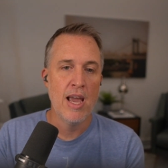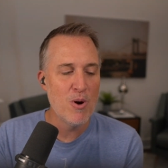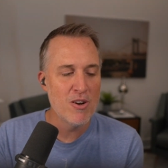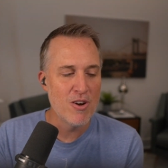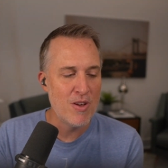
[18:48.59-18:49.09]
I
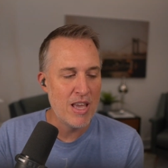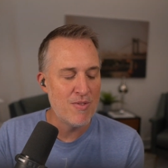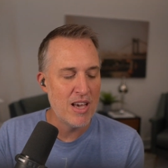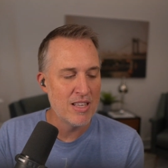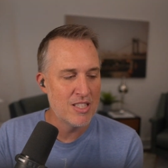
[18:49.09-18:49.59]
wonder
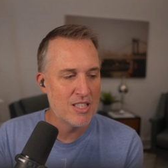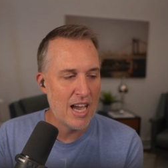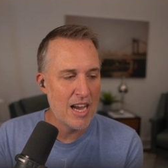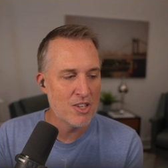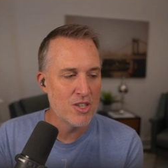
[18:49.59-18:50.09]
if that's
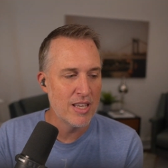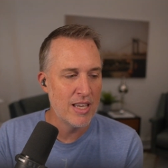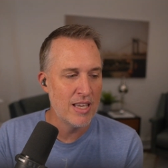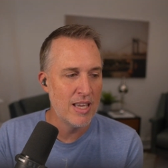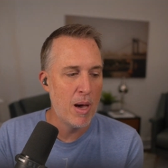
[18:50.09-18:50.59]
actually